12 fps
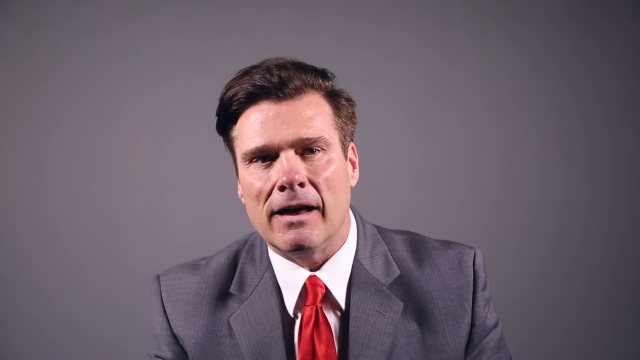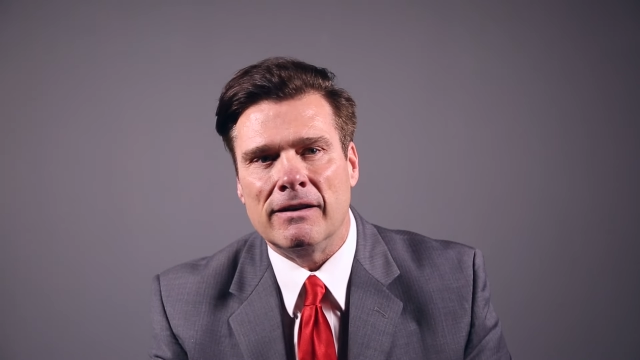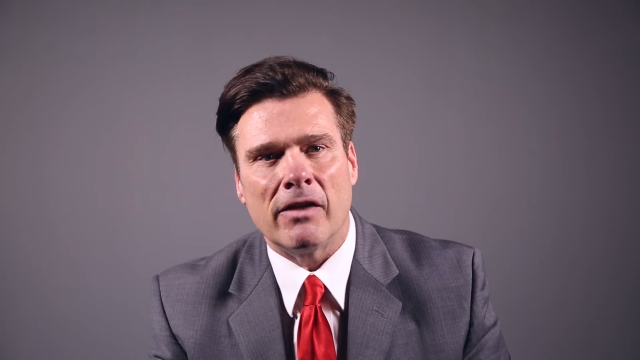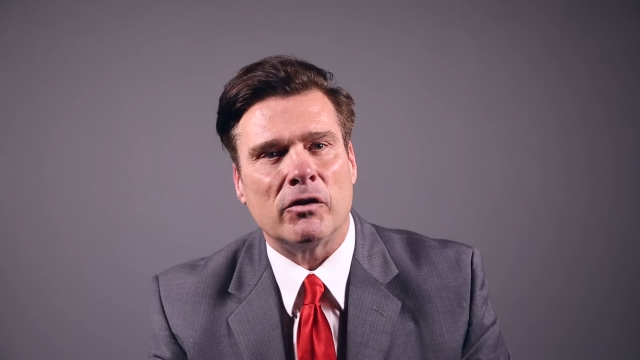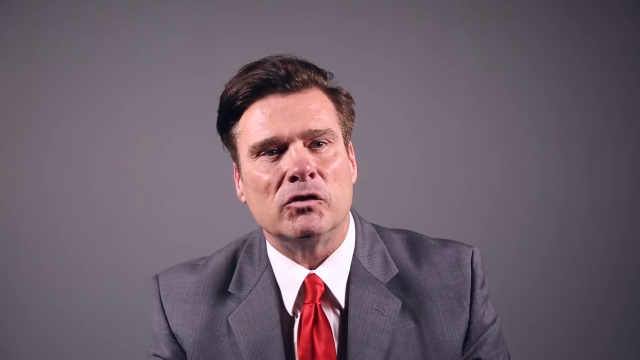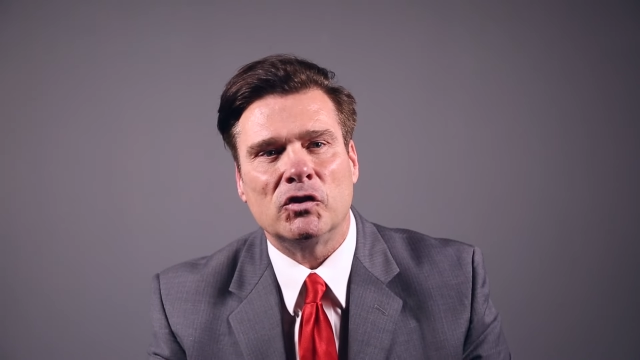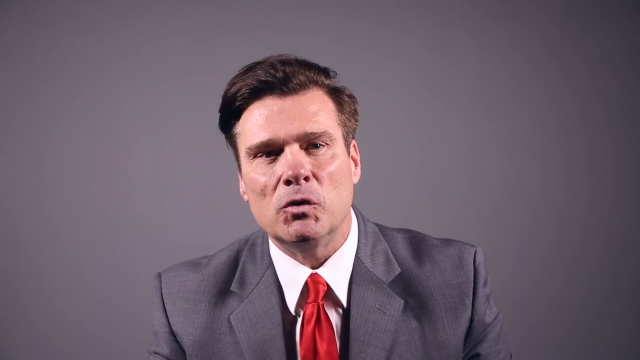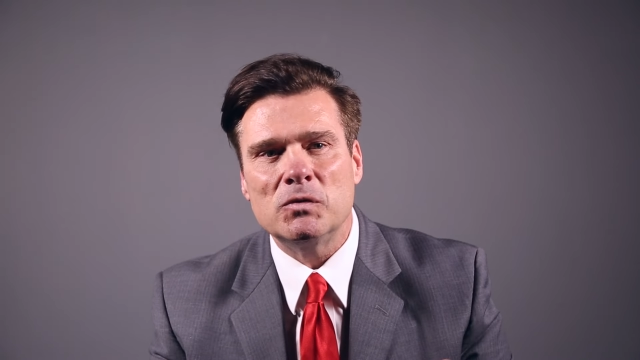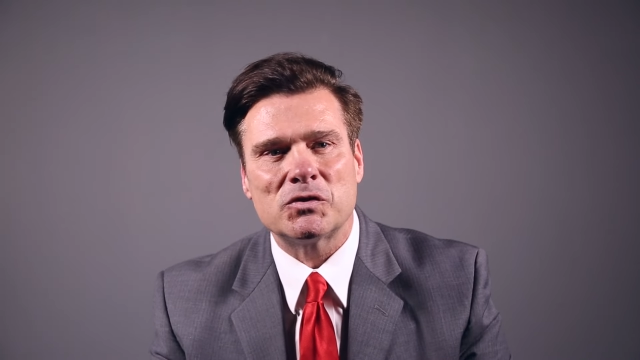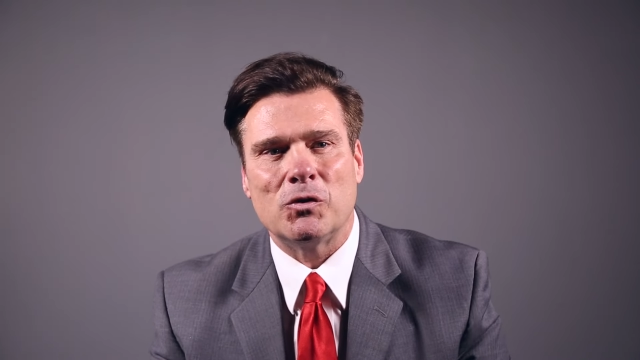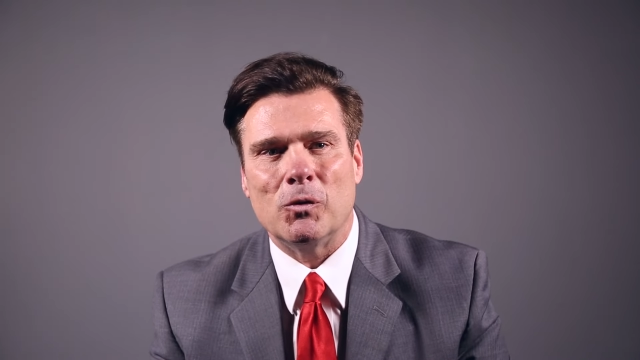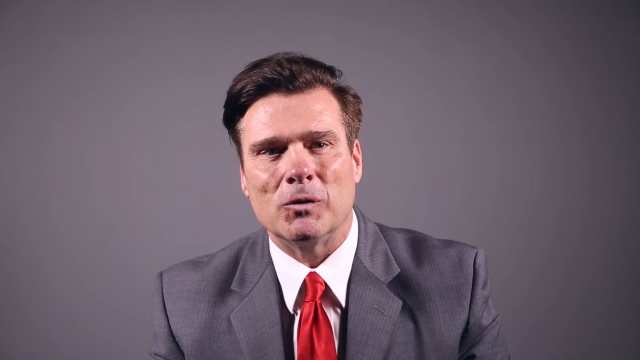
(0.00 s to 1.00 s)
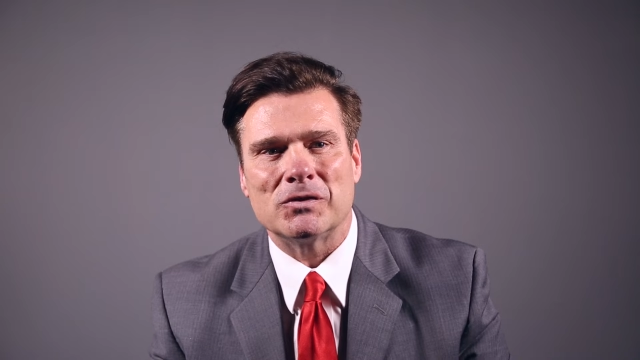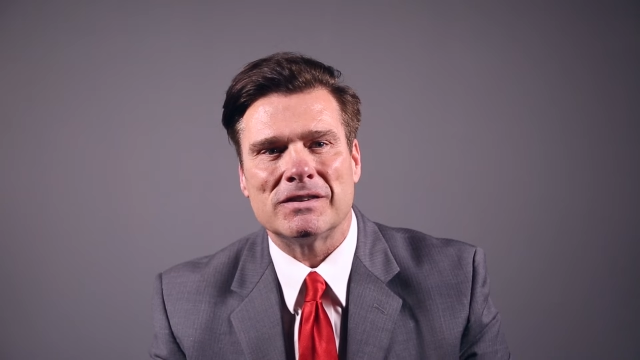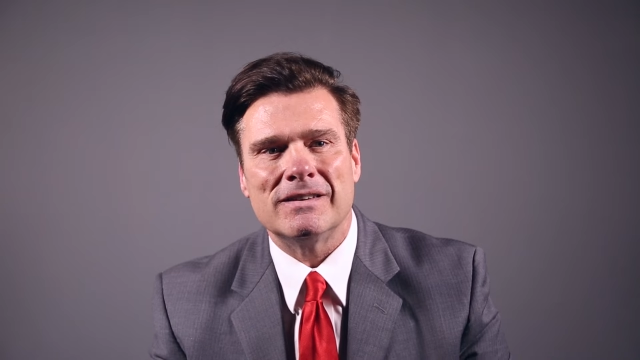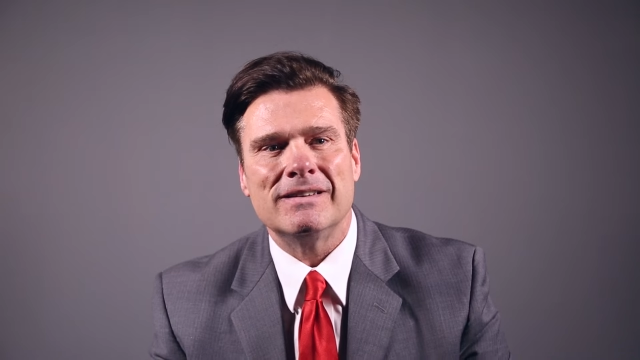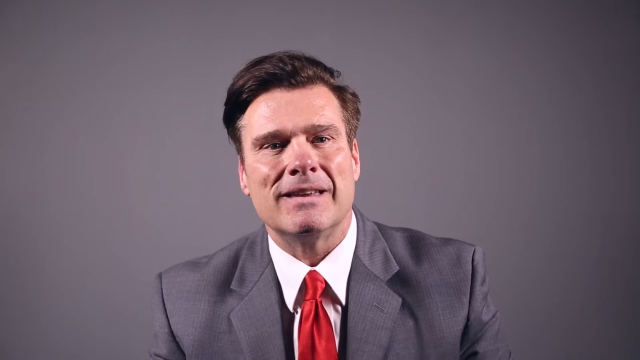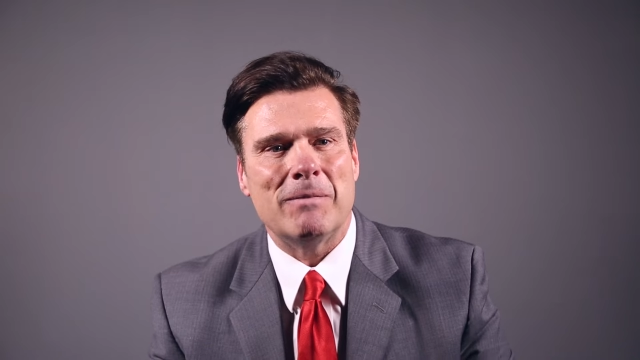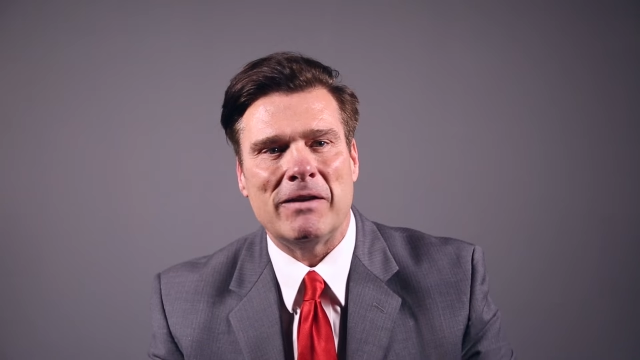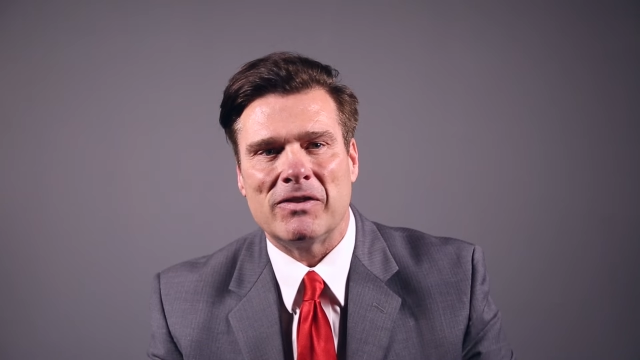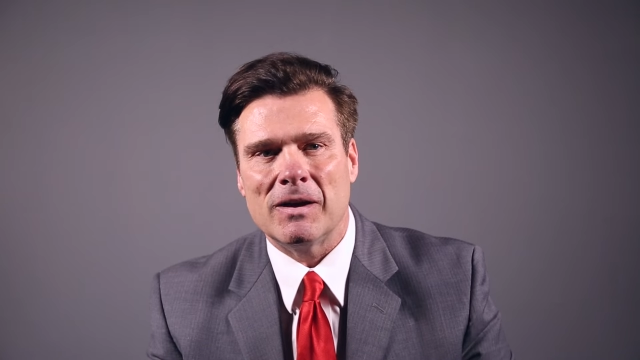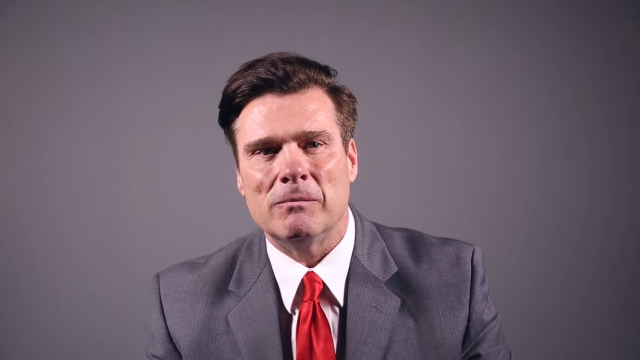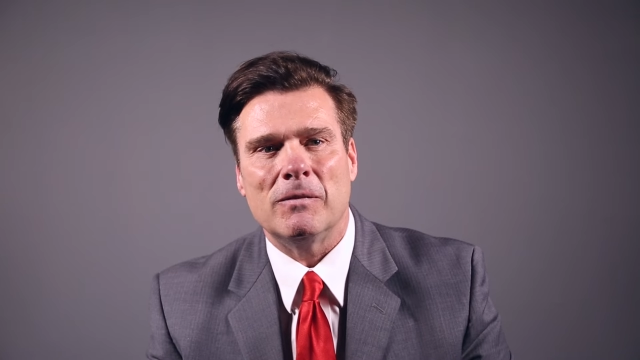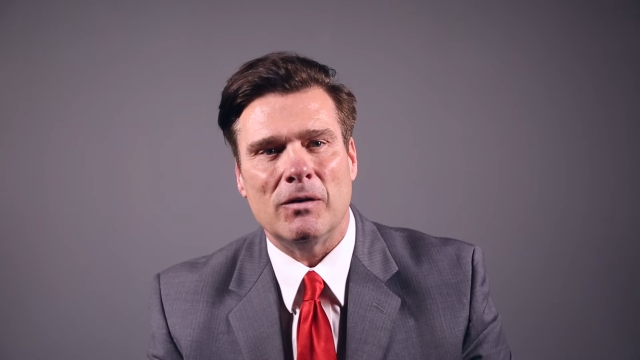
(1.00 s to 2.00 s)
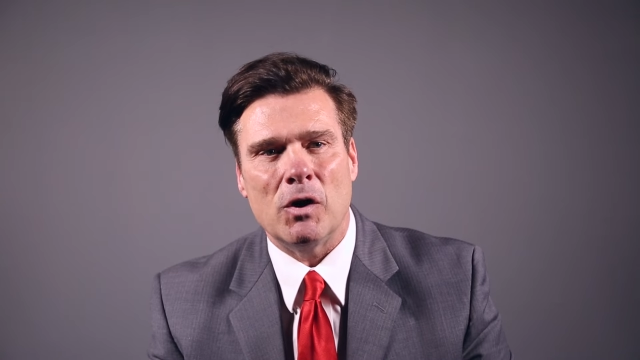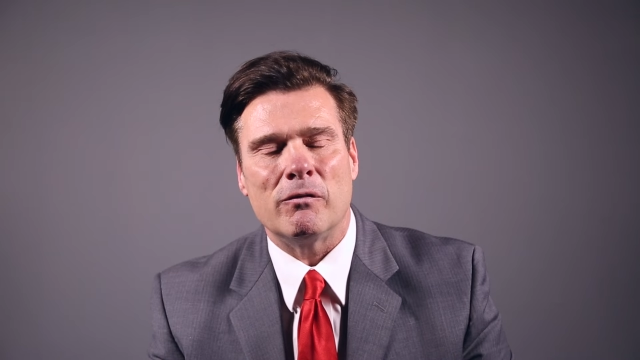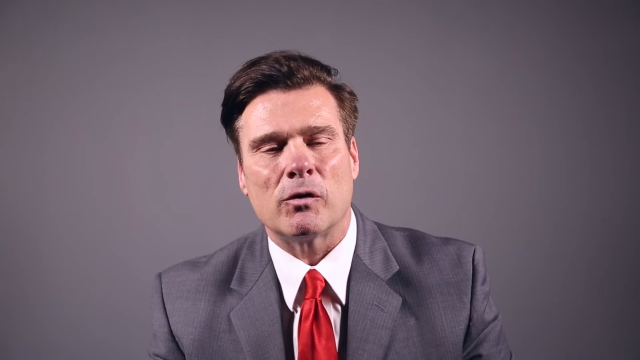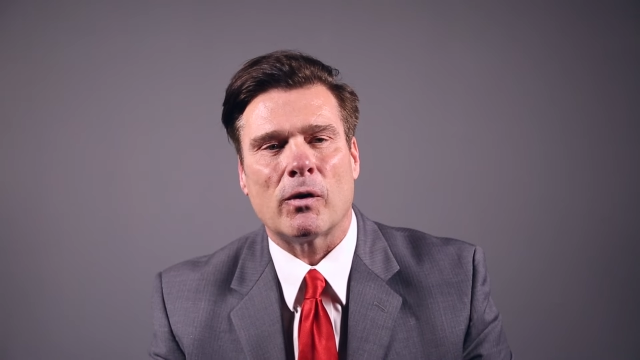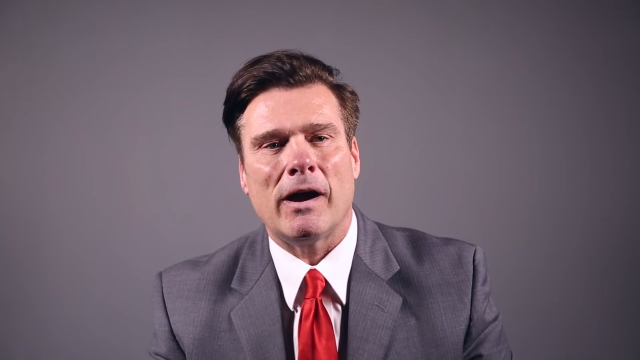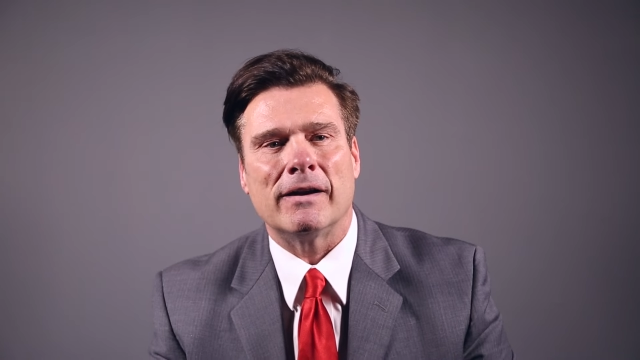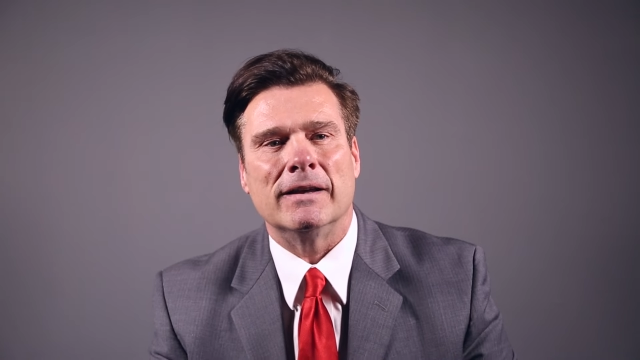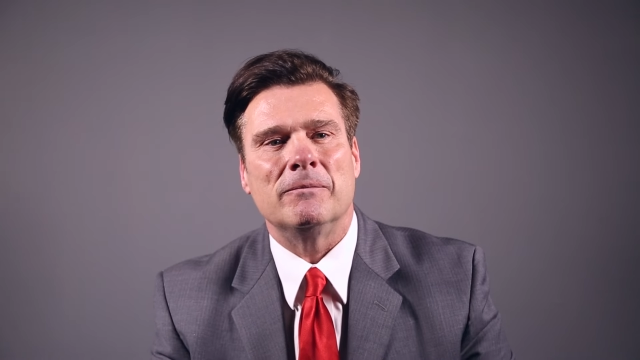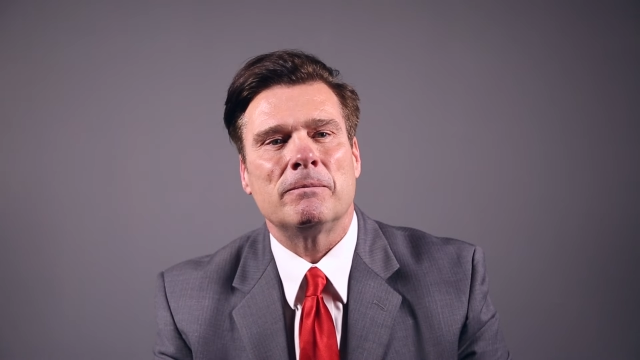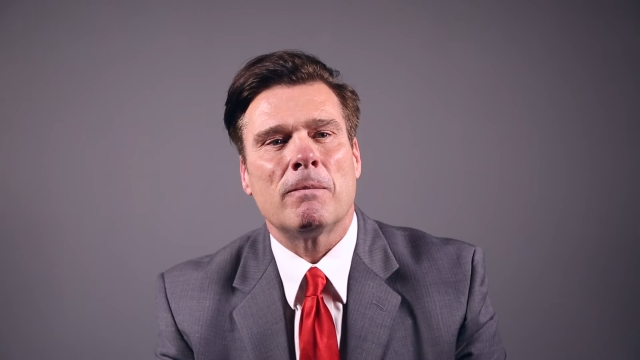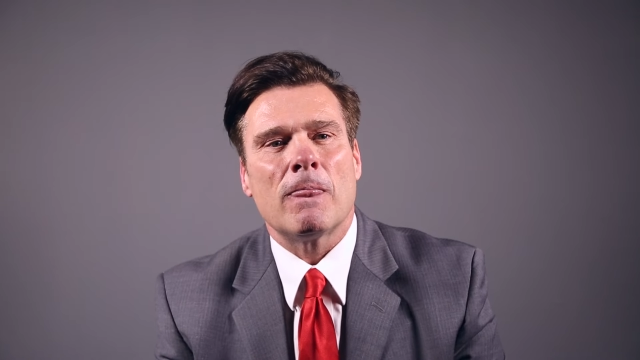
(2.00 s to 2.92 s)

another two schools to make them overcrowded.